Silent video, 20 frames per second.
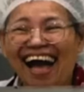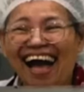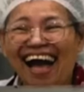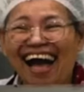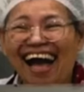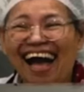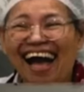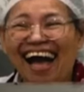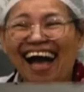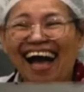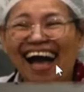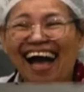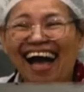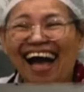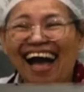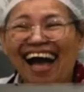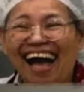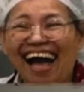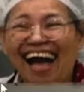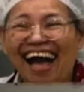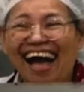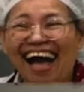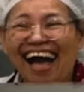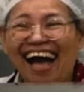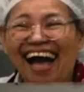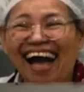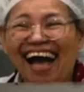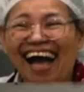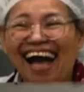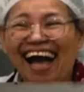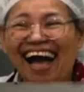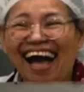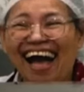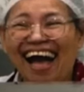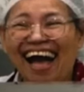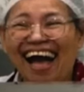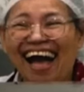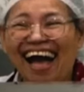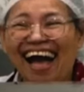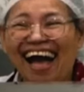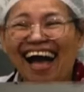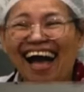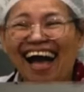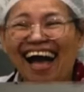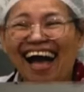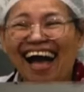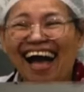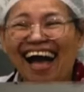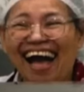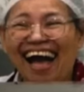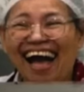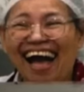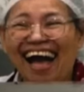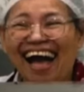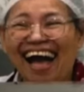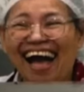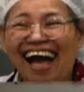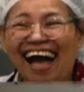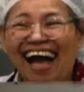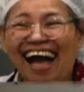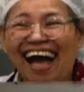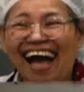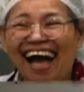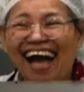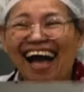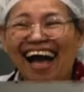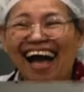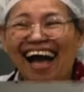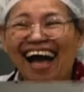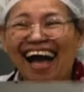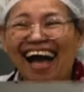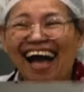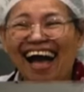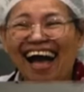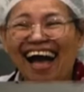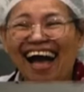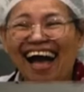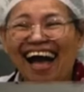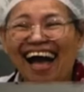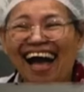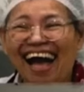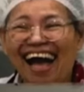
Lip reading: (not speaking)